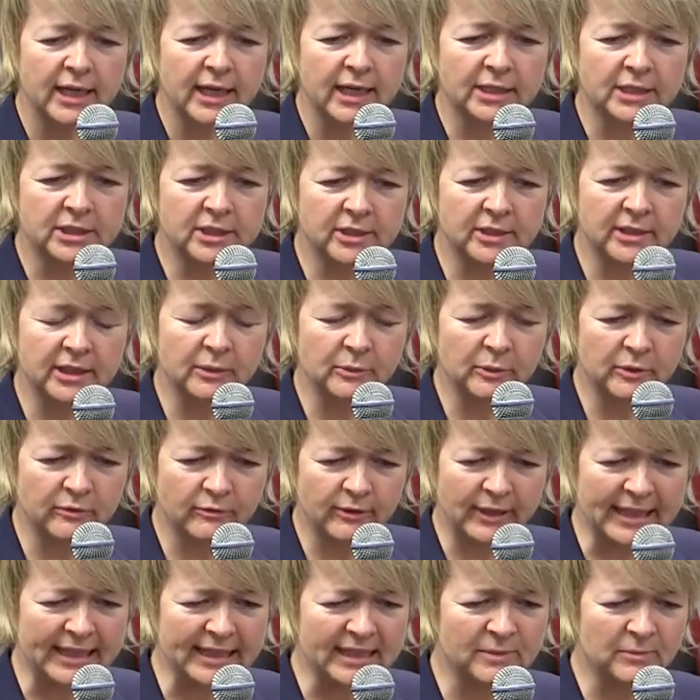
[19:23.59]
And certainly with
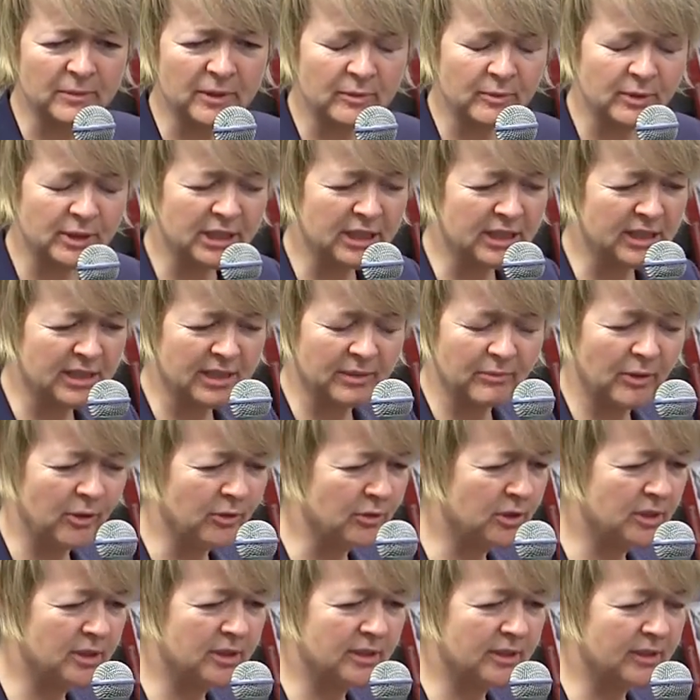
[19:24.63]
Fingersmith, which is the
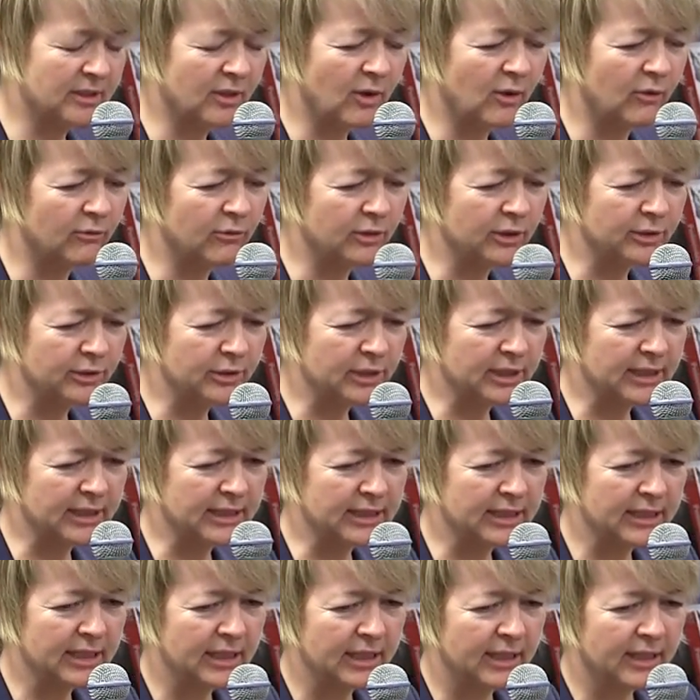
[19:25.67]
most
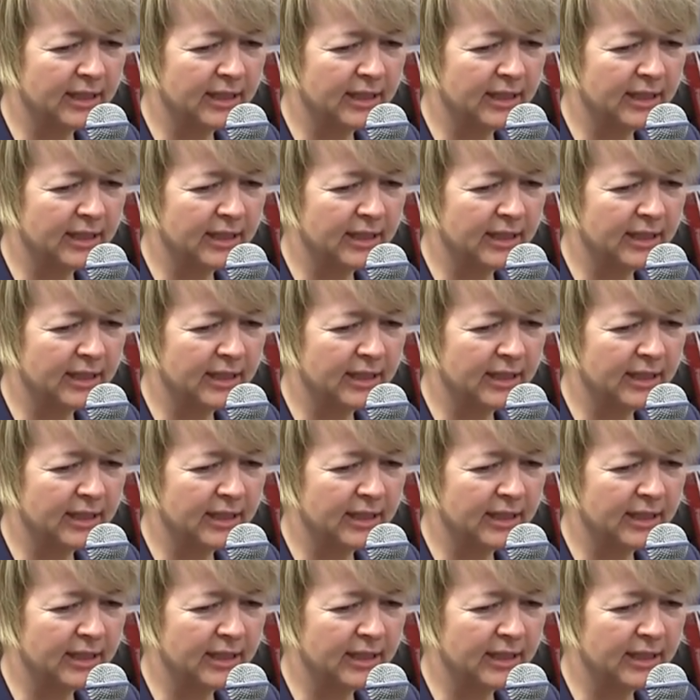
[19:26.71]
convoluted